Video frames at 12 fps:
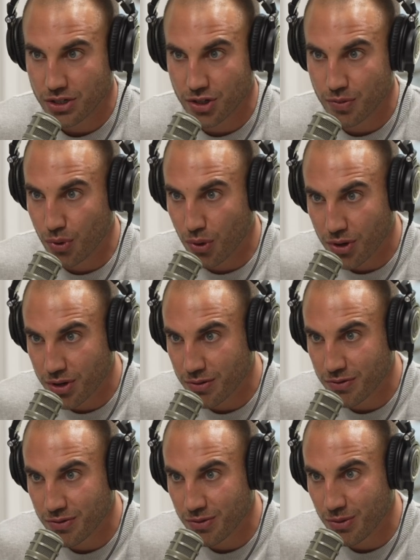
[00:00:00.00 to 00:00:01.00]
to the board
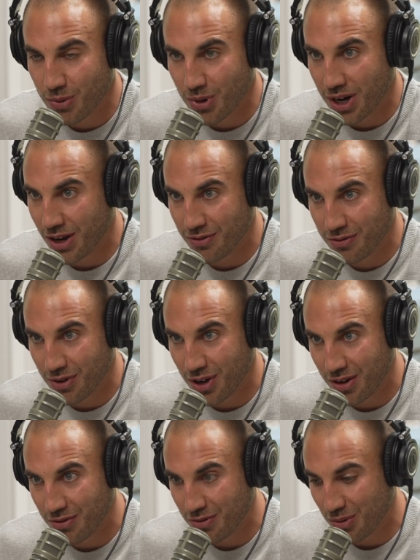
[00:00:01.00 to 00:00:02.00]
of
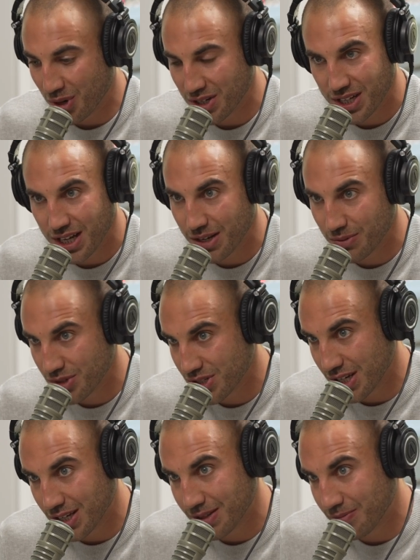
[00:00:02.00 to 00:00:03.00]
Workday and was
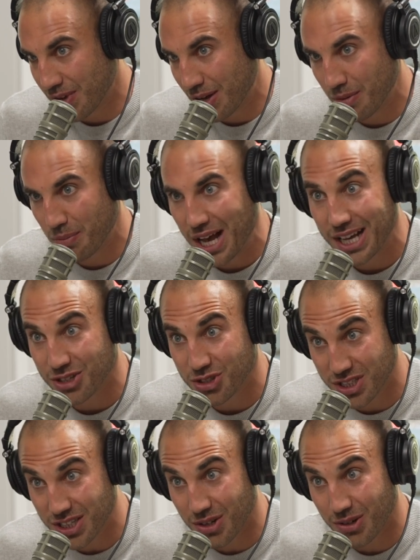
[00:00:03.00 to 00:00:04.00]
like, I'm a package
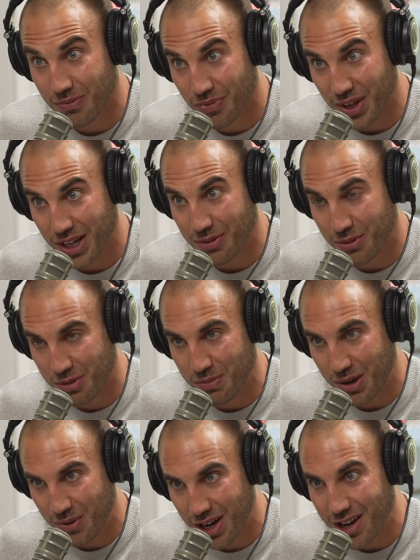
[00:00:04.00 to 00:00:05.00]
deal, with
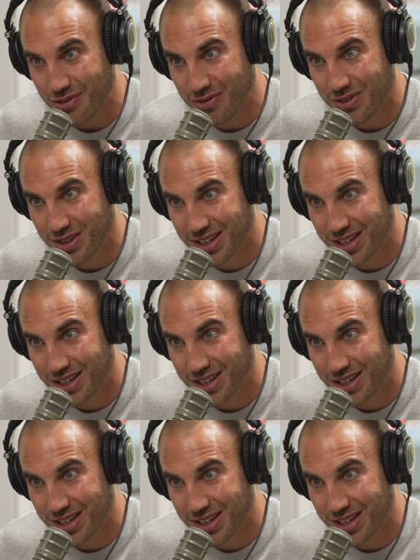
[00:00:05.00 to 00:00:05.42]
my wife.